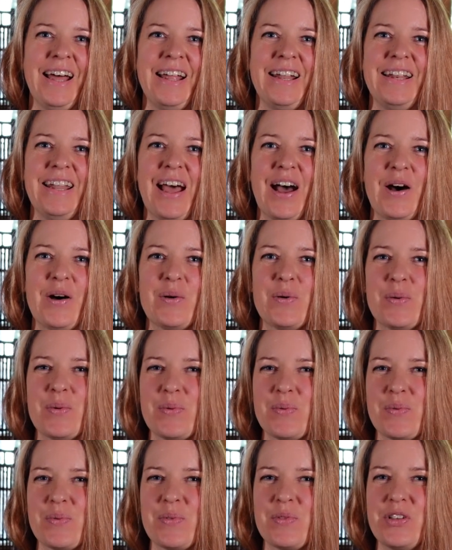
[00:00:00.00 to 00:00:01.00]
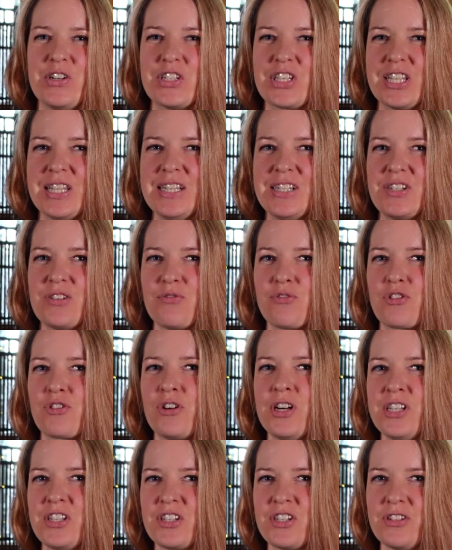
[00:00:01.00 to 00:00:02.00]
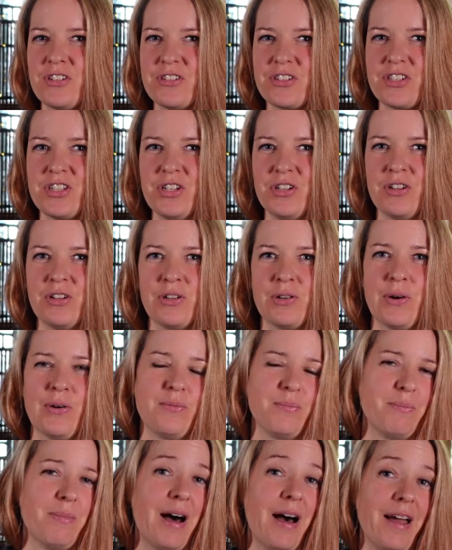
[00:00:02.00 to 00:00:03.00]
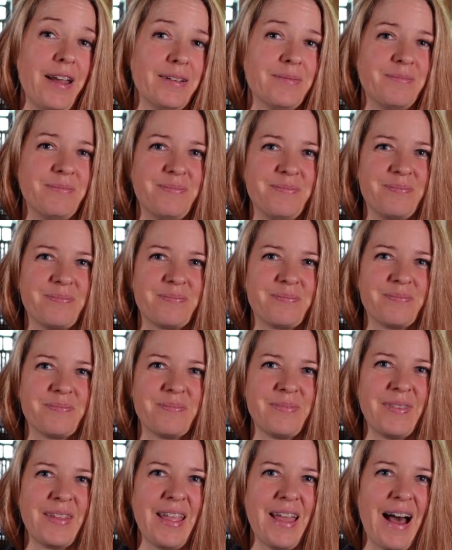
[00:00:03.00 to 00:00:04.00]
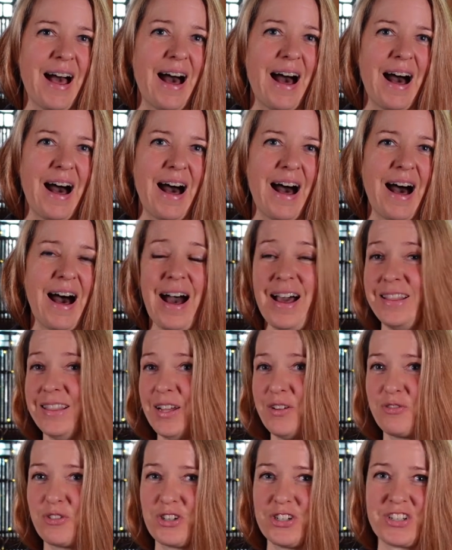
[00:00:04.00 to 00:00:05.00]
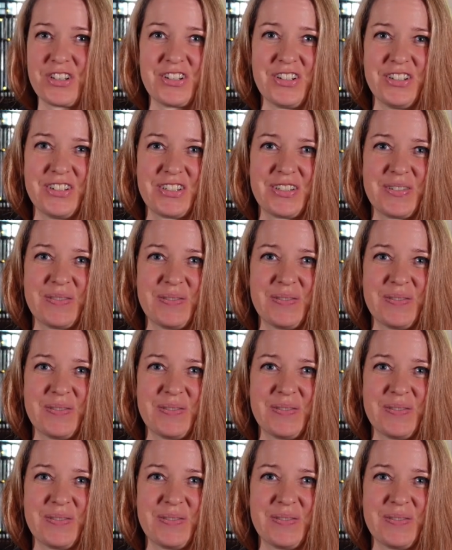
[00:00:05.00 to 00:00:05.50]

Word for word: Now, there's a list of crystals you can go out and buy. I love crystals.